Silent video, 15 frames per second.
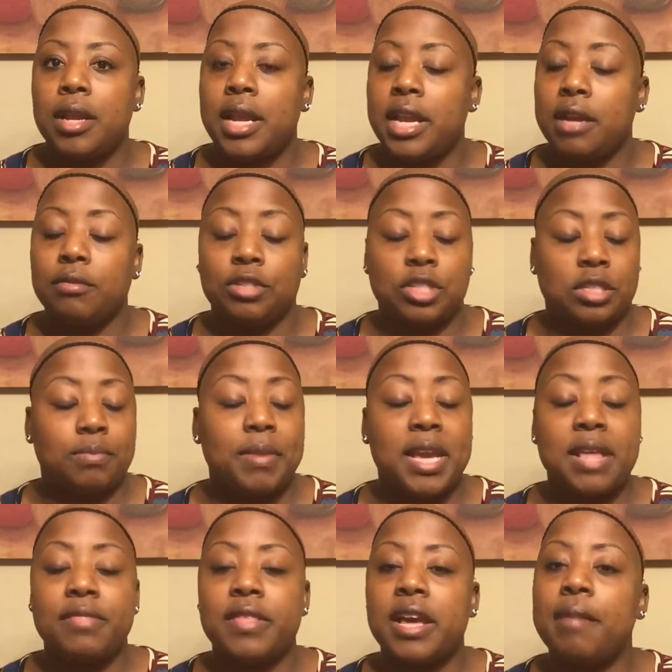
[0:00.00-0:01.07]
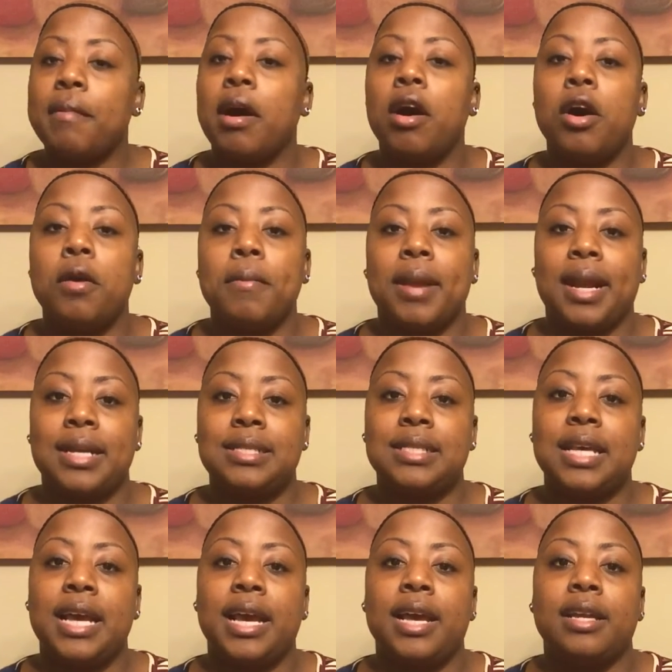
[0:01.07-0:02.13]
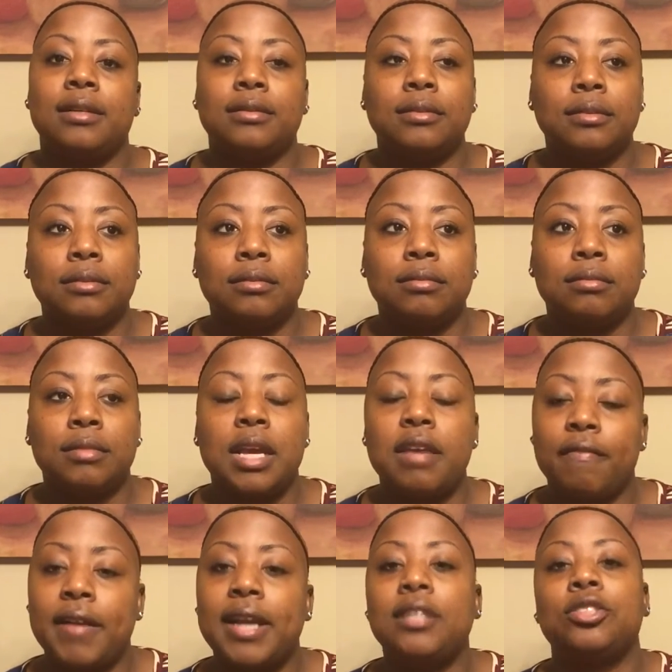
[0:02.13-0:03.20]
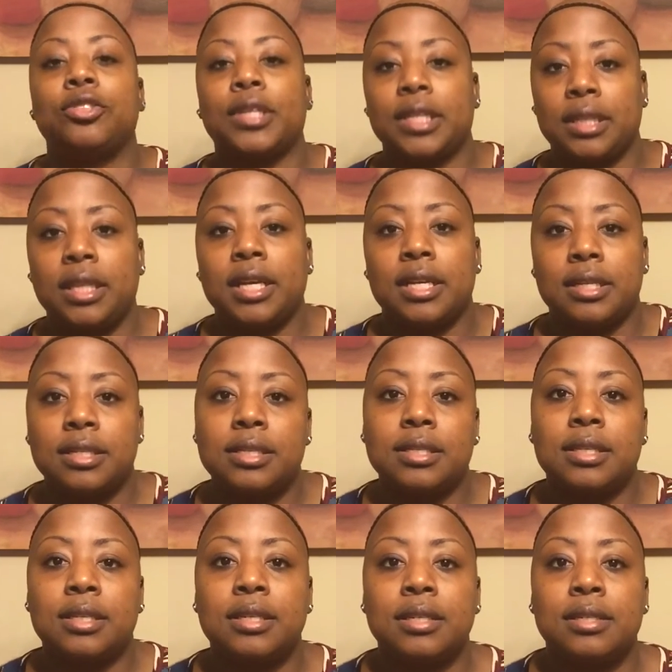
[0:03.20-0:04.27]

and it was just me and them home. And I said, if I drink this,